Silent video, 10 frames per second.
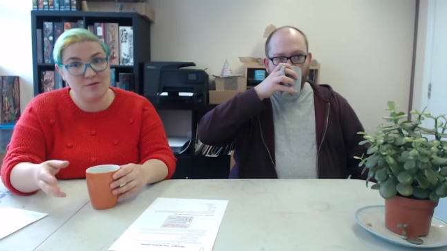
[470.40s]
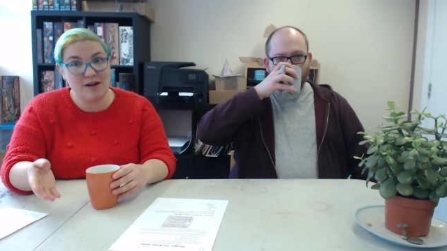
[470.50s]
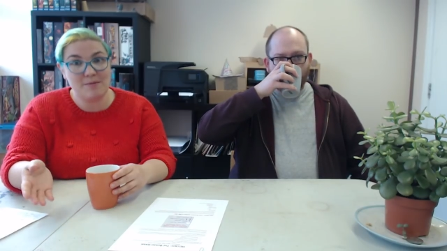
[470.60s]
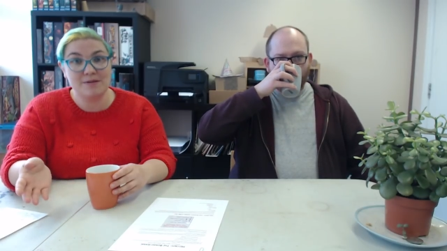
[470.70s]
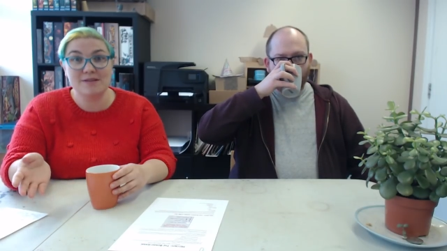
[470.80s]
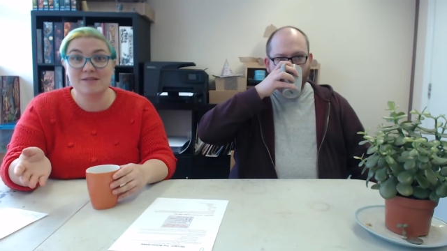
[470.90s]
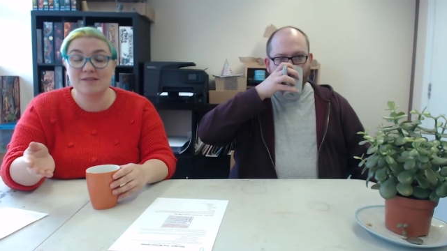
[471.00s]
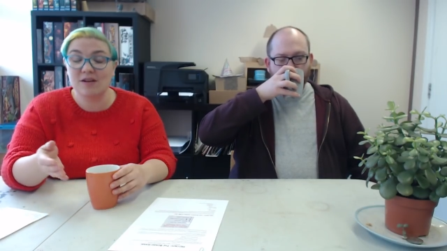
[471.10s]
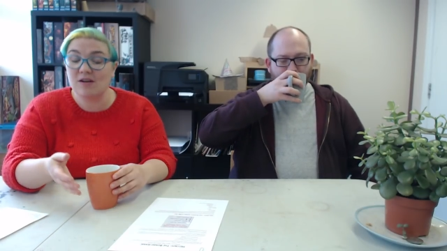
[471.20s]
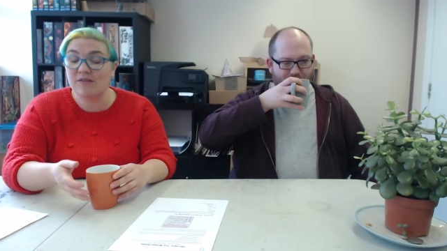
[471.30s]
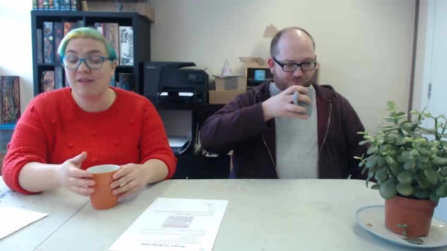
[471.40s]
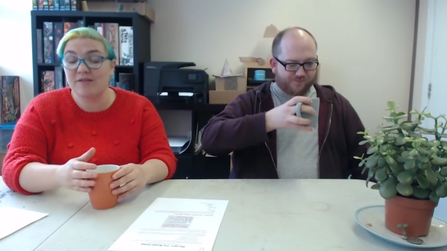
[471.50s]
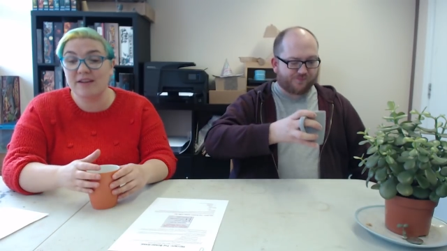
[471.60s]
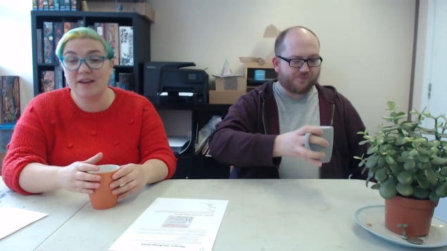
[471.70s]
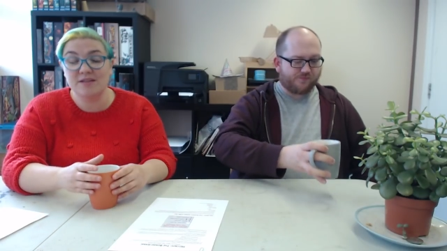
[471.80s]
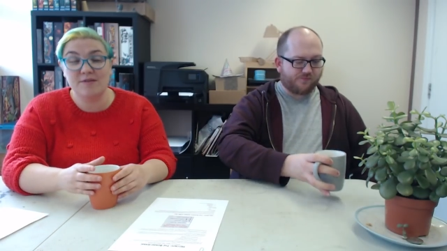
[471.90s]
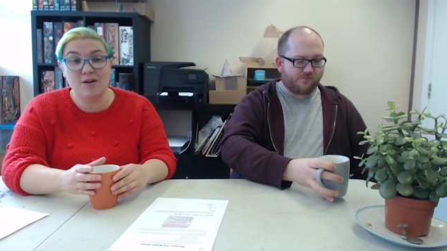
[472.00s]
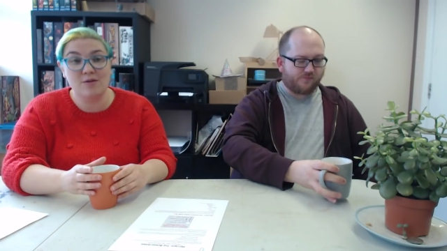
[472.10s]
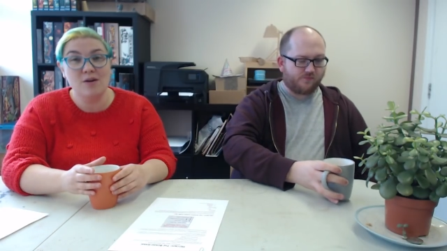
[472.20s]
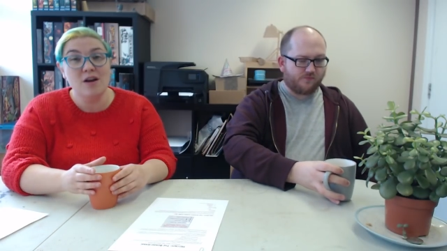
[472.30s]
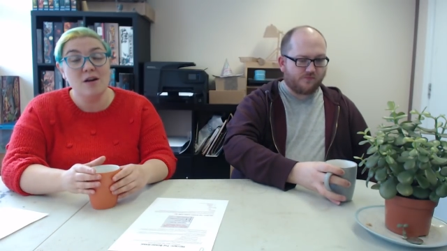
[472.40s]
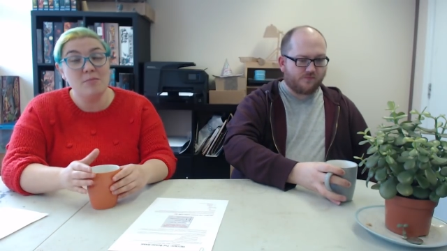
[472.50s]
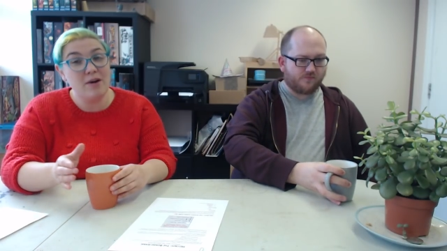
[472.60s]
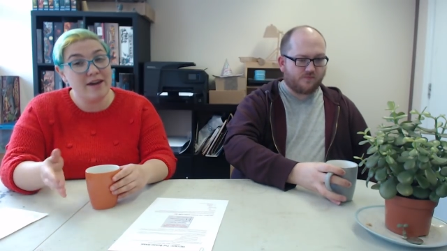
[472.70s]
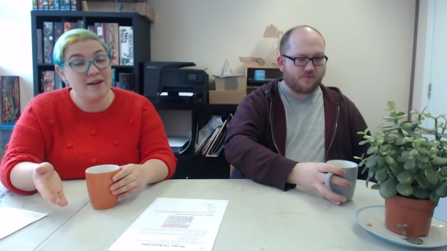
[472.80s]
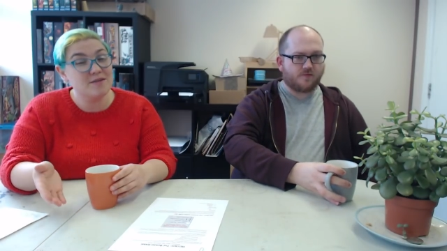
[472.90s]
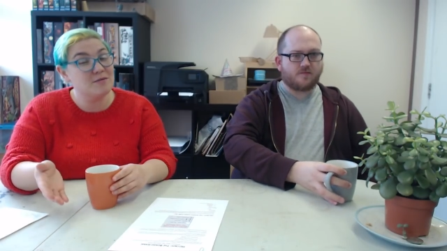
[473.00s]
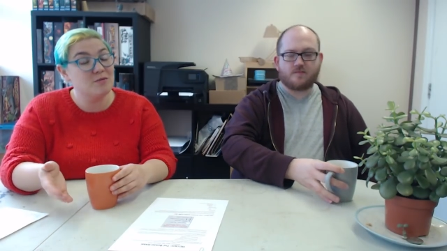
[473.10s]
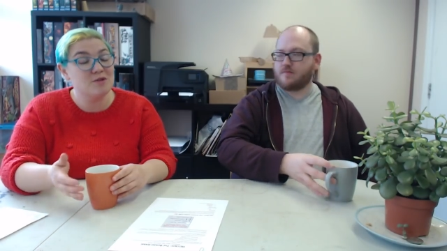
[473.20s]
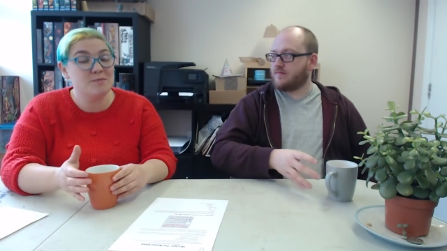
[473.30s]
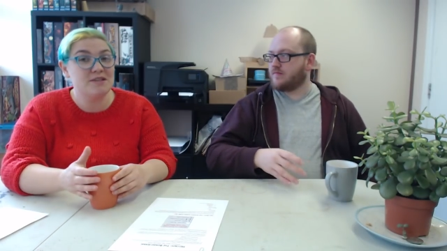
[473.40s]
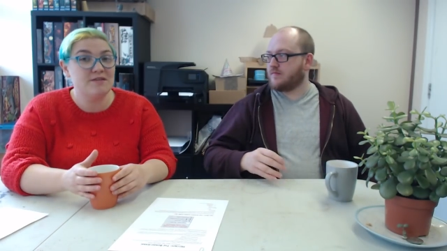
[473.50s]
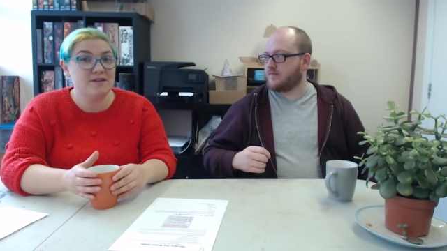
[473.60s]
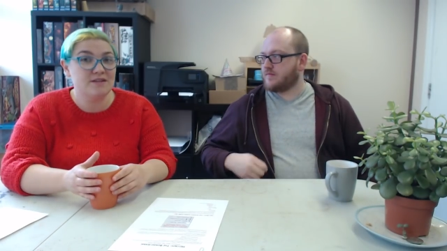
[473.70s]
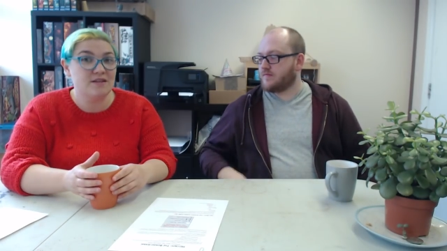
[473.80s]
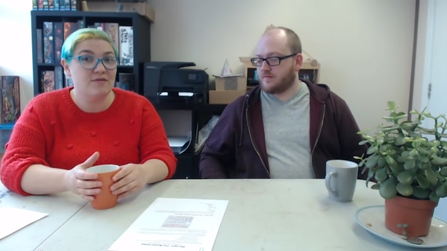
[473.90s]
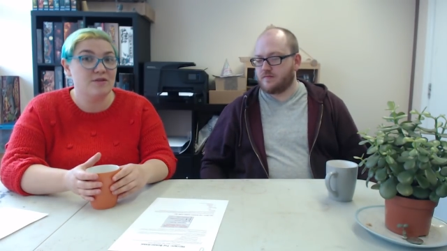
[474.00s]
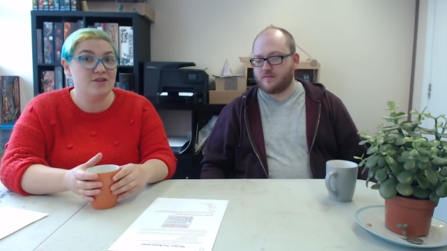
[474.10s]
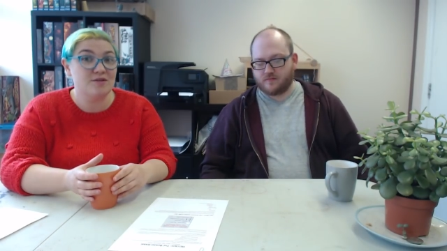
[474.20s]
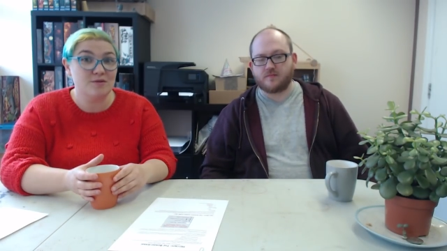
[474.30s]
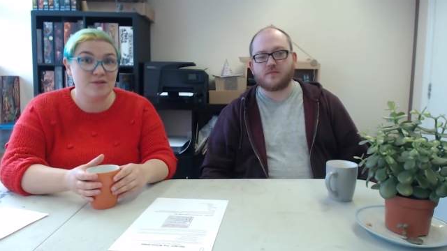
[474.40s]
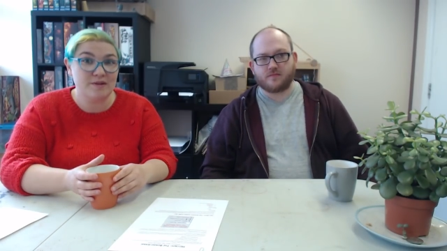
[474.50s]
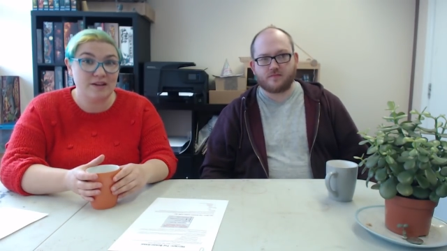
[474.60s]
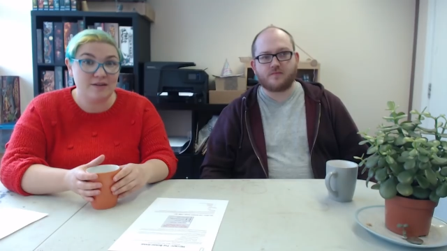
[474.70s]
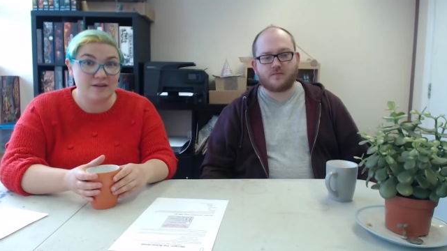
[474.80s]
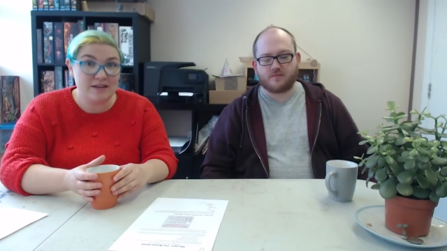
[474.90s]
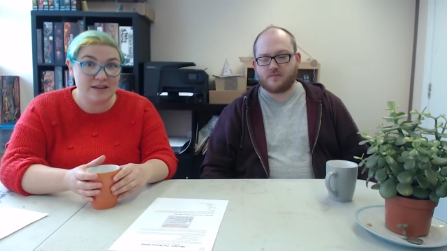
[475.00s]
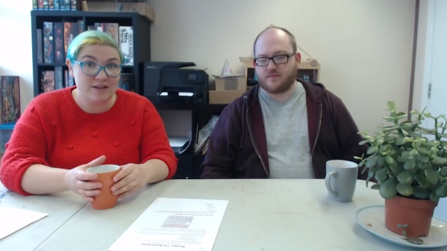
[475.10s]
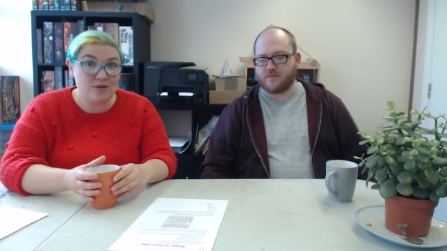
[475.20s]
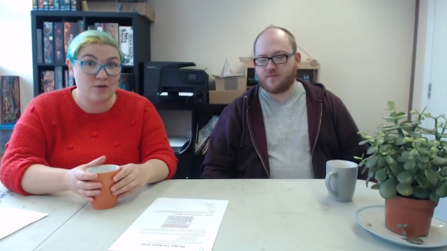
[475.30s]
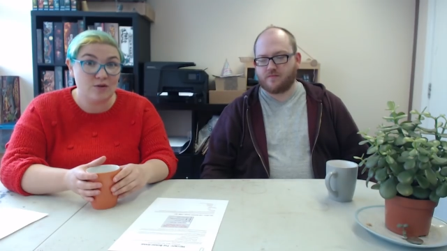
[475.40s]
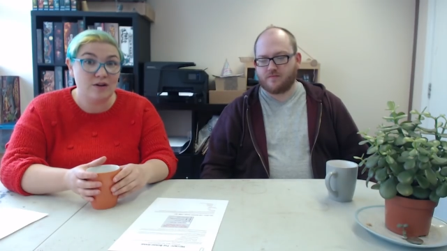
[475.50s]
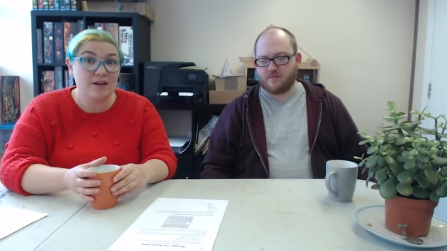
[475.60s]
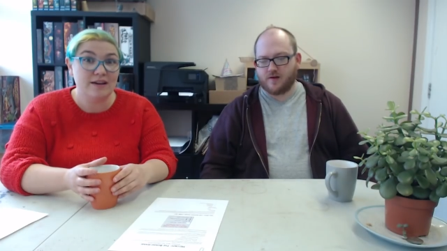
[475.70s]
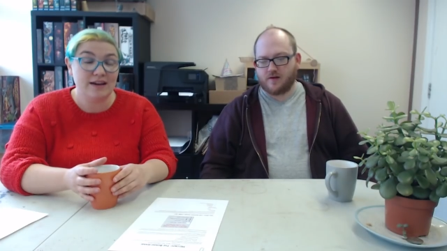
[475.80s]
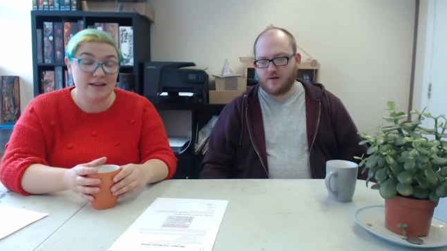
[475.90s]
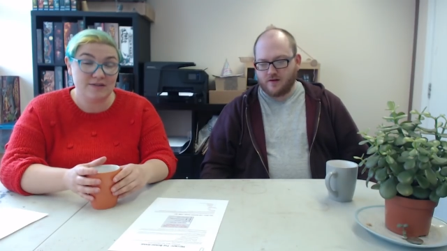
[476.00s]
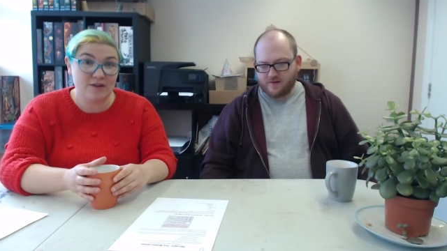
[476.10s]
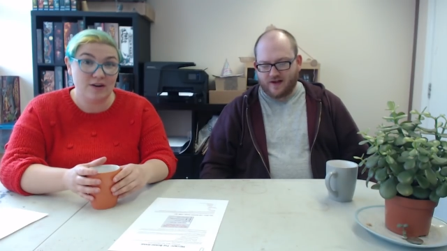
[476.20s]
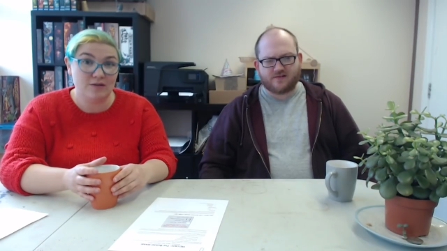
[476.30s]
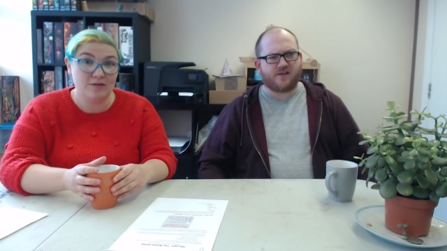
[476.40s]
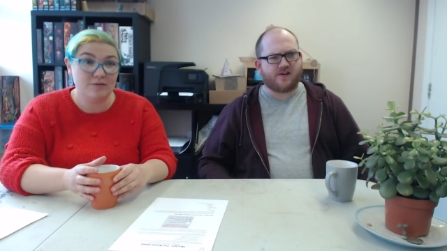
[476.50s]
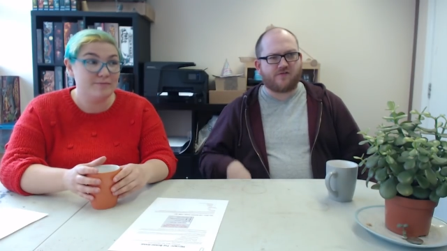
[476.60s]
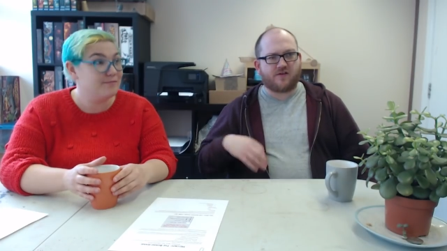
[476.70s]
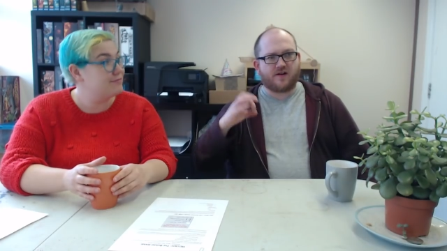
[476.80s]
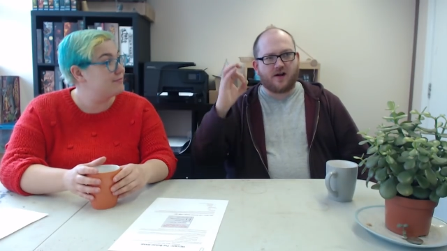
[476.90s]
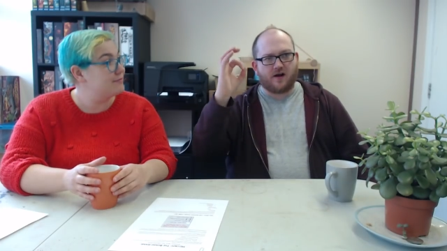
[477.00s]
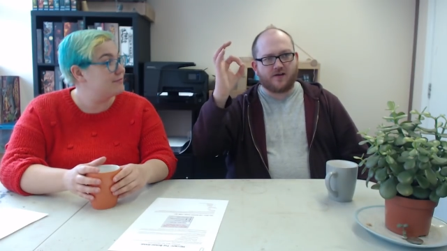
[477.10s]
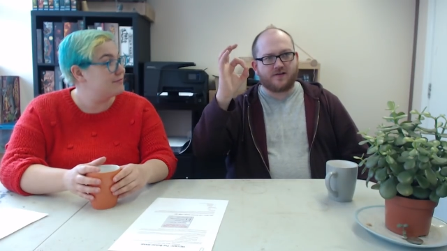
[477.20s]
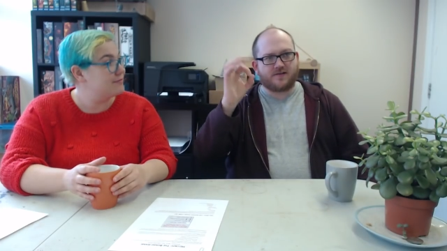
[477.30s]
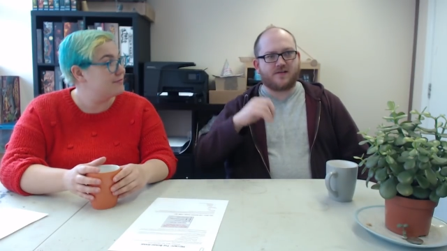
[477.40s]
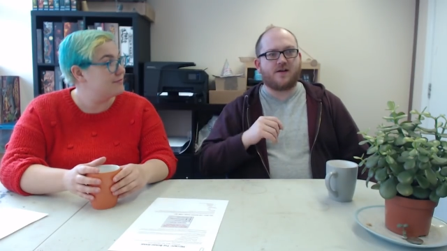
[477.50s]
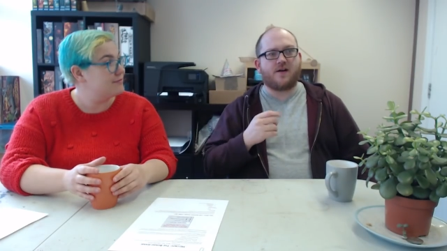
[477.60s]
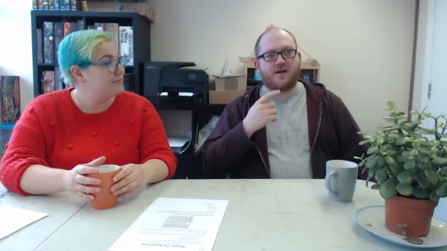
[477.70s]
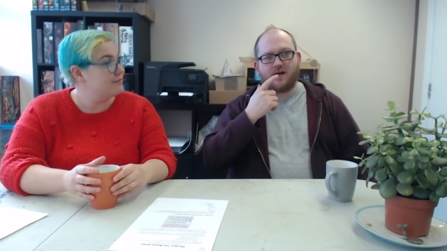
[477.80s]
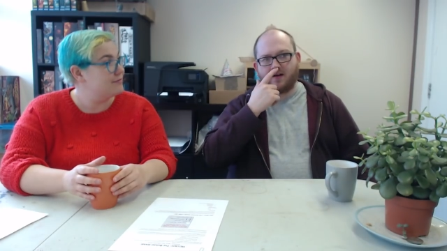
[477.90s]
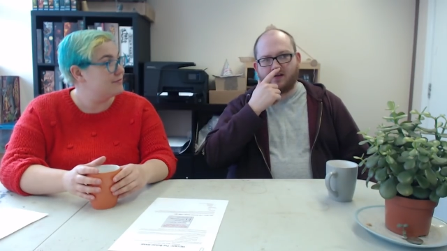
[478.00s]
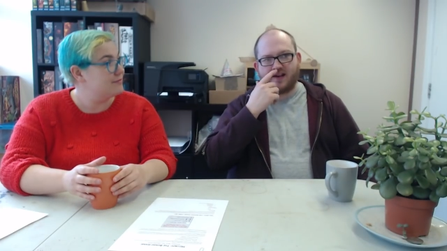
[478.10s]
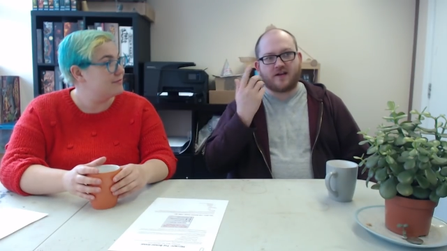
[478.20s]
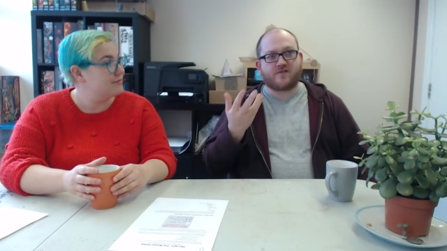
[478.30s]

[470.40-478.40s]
Speaker 1: happen at the start of every case file, might have some more specific stuff which is also included in your case file. That's what
Speaker 2: the different coloured uh, deck of